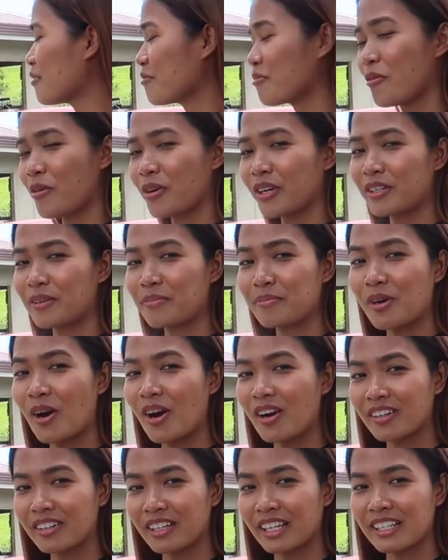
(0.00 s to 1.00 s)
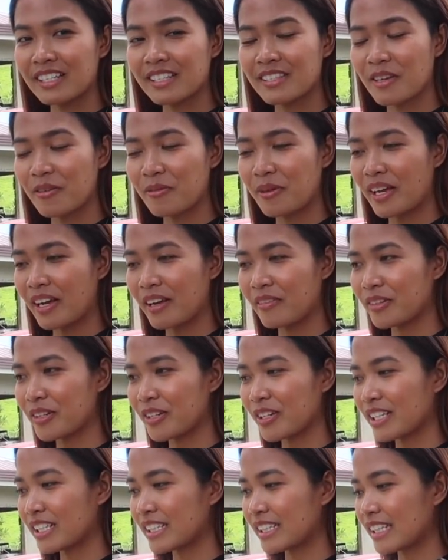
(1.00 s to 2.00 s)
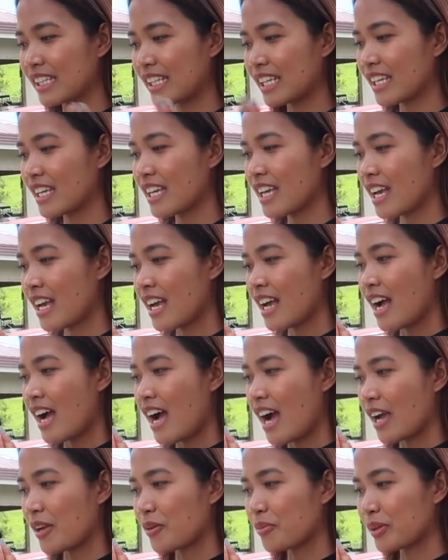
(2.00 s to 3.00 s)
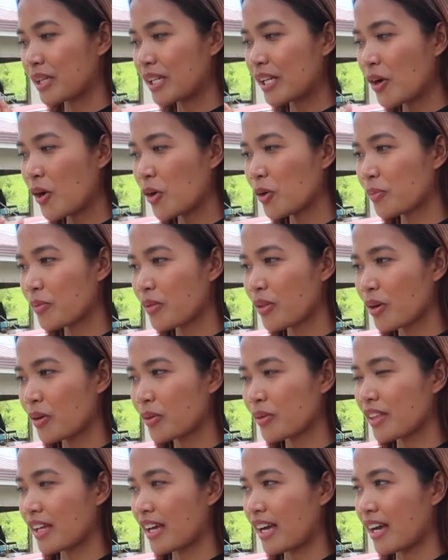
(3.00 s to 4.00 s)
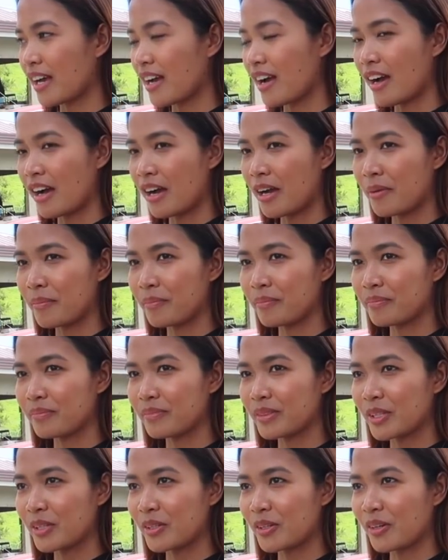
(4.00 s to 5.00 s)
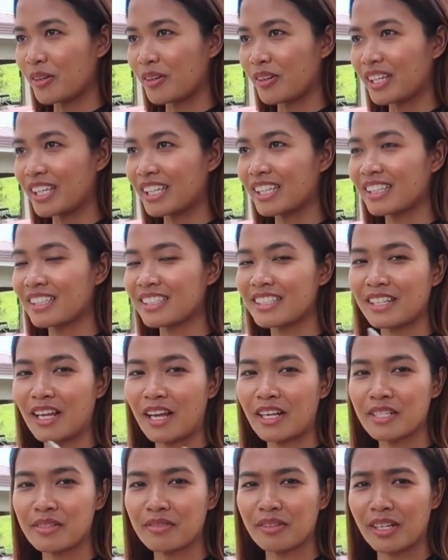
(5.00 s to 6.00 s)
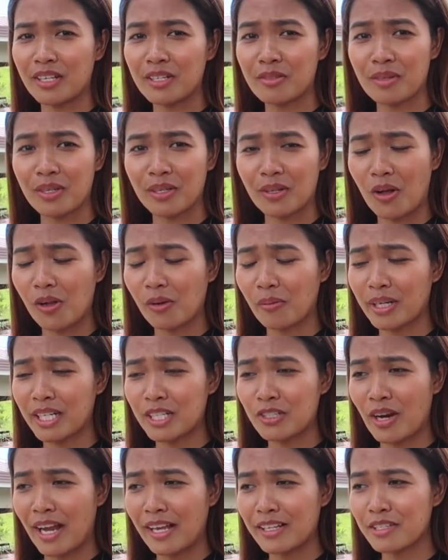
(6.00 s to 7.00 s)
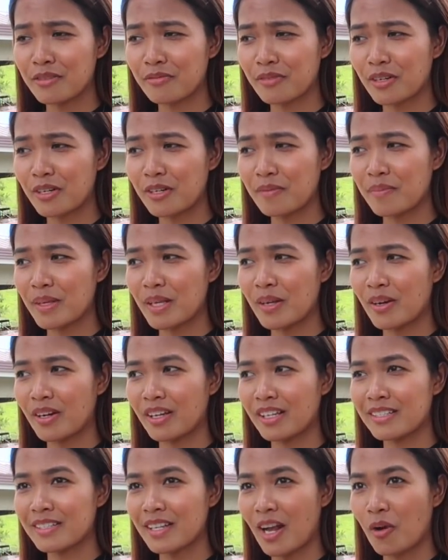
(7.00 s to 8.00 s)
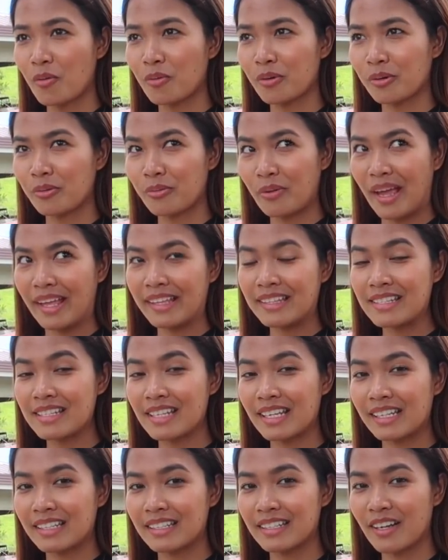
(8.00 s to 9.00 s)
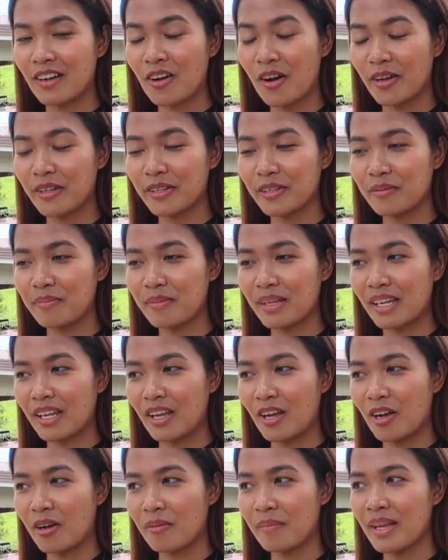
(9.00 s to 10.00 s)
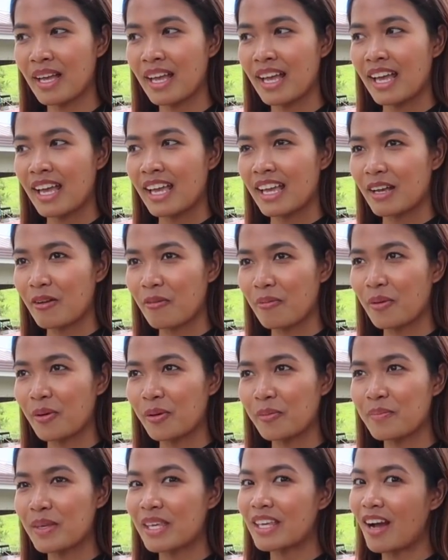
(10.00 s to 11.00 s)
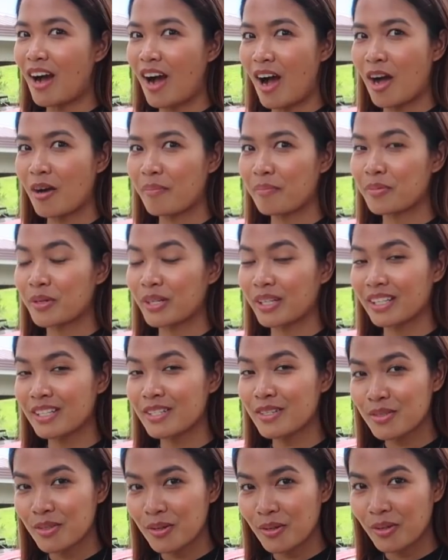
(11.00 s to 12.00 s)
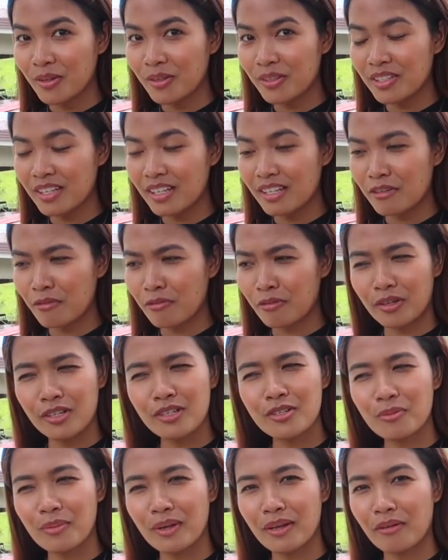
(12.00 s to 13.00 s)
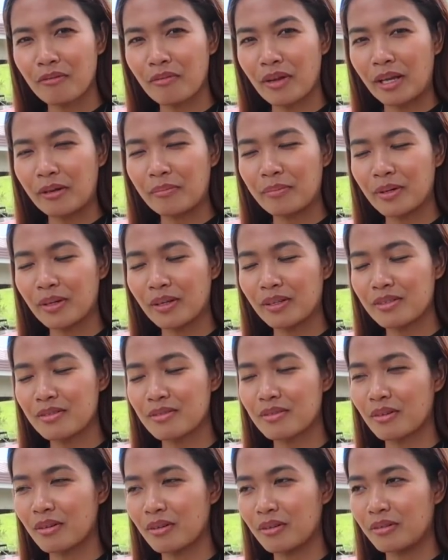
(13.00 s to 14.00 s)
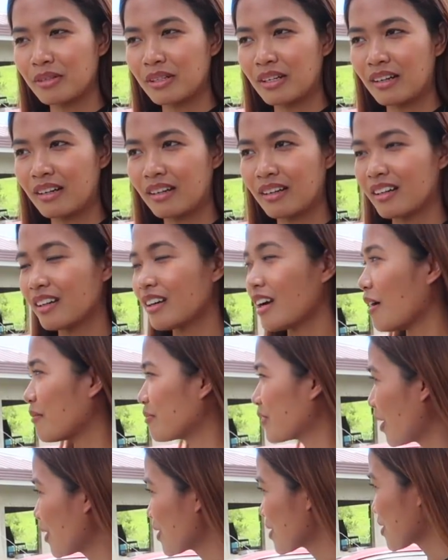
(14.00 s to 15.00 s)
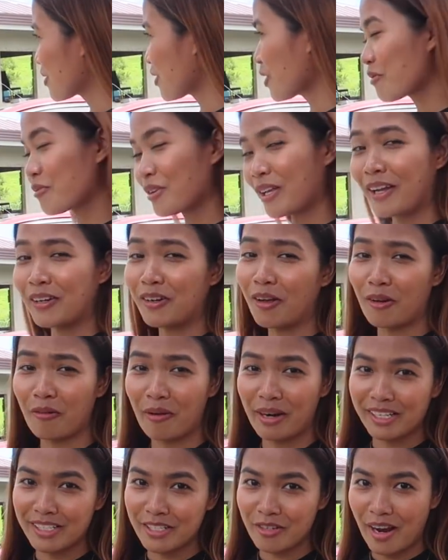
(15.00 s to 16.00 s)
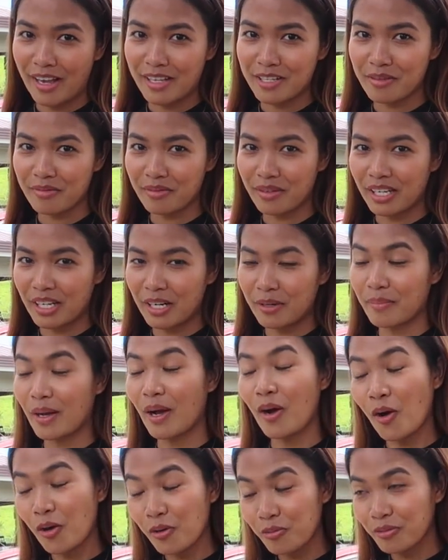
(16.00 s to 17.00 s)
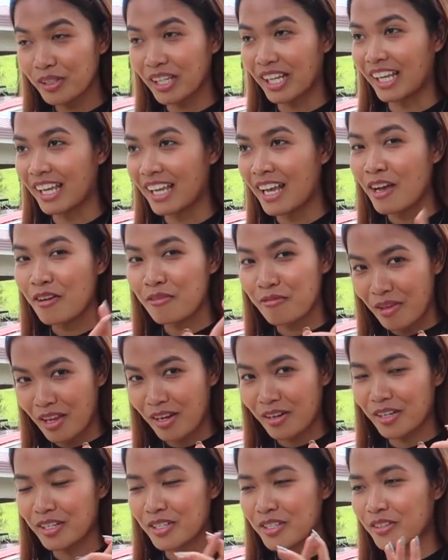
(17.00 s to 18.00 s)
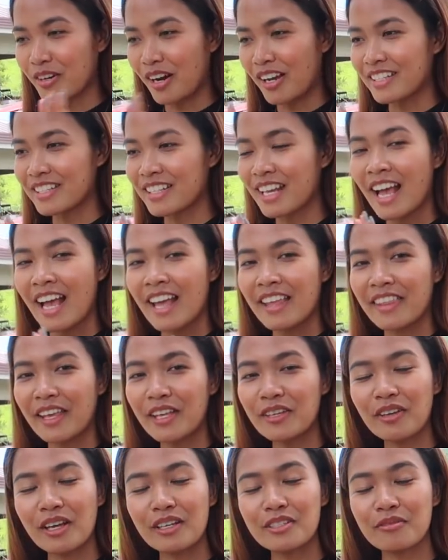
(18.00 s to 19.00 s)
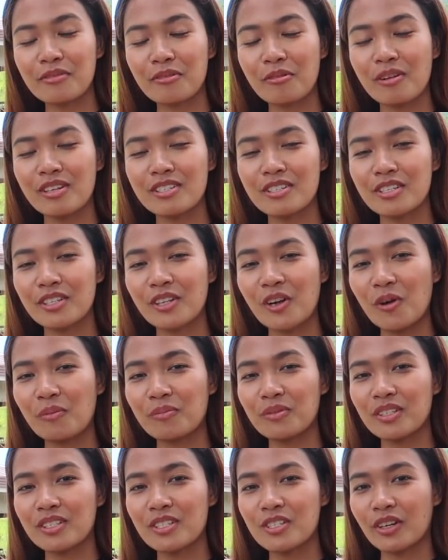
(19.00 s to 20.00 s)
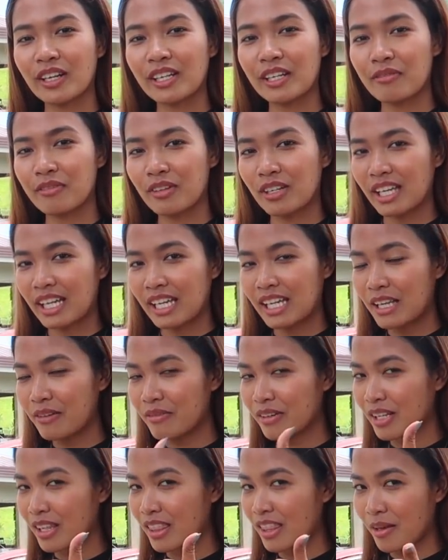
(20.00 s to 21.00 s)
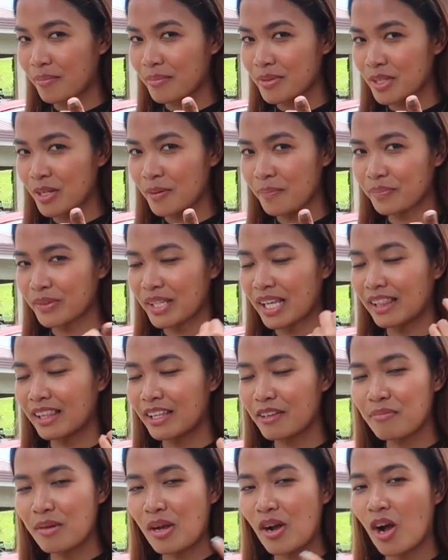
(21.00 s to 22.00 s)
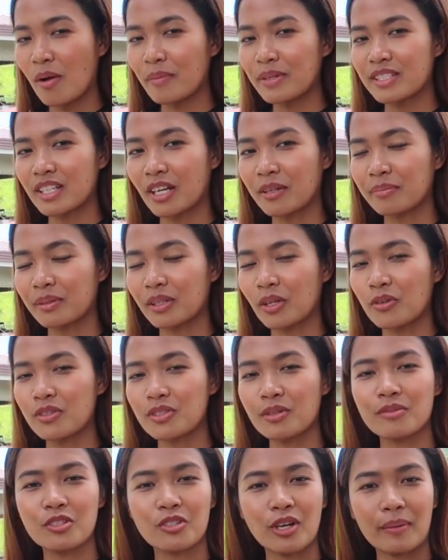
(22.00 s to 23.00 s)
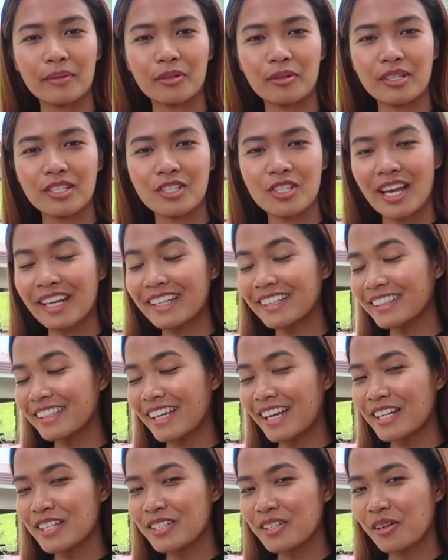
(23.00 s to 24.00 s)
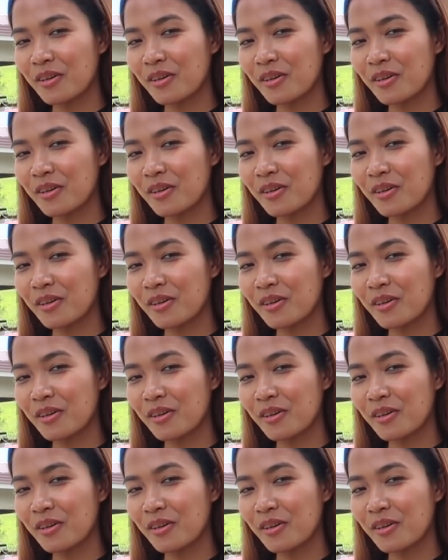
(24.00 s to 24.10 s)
for the progress that we have currently. I really hope though that you know, in the next few days we could already transfer, because our rent in the condominium will be up pretty soon in the first week of April, so I'm not sure if we can already transfer here, but hopefully, fingers crossed. Thank you guys for watching. Hope you enjoyed. If you did, give it a thumbs up, leave me a comment down below, subscribe to the channel, and as